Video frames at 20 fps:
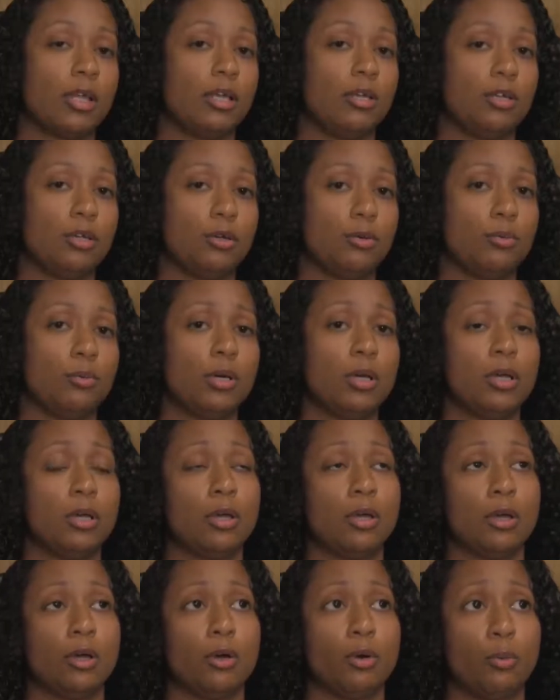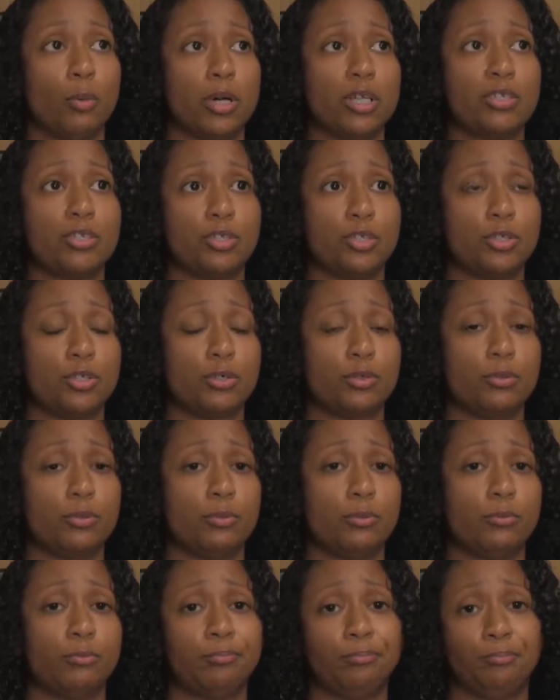they knew was
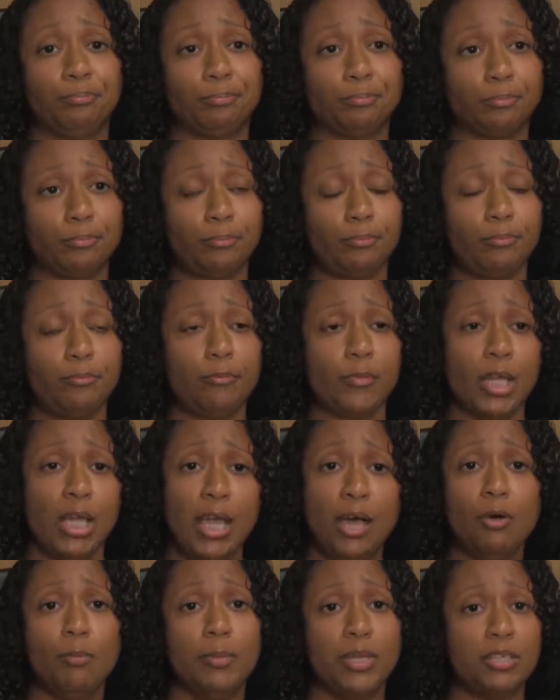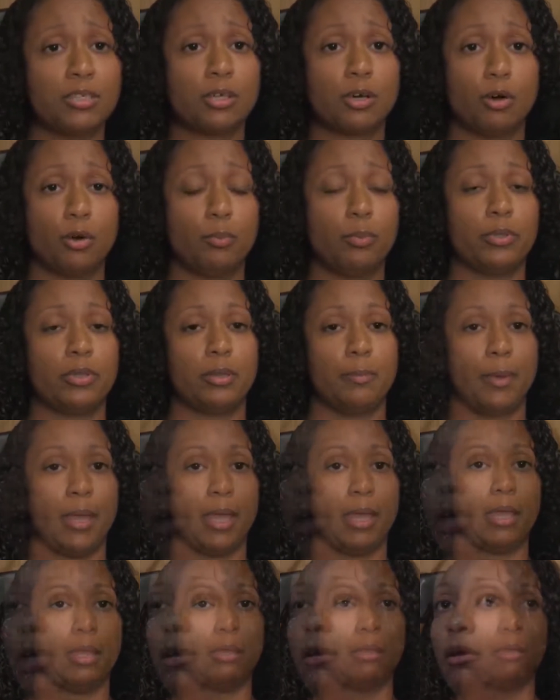to help me to cope with the
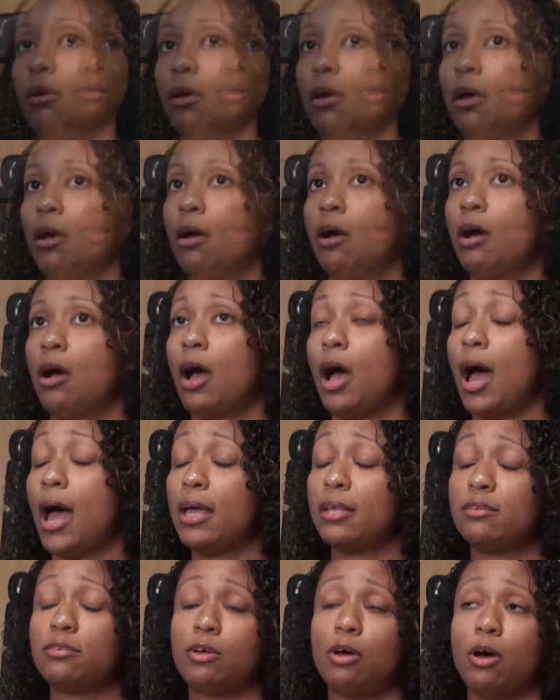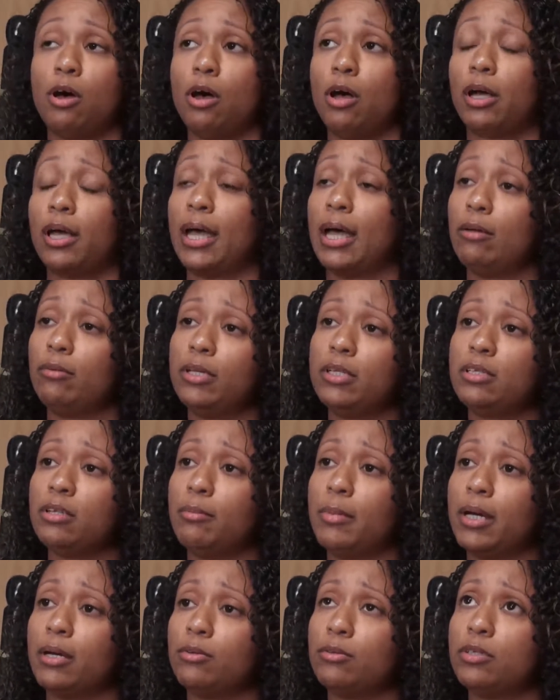pain. I saw countless
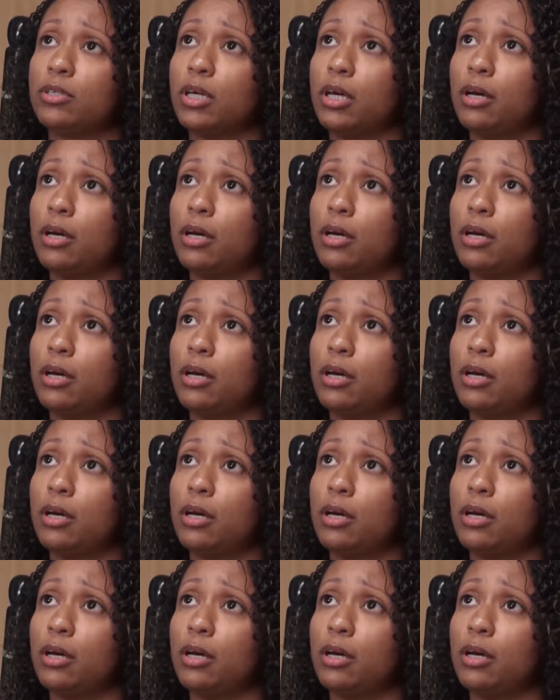amounts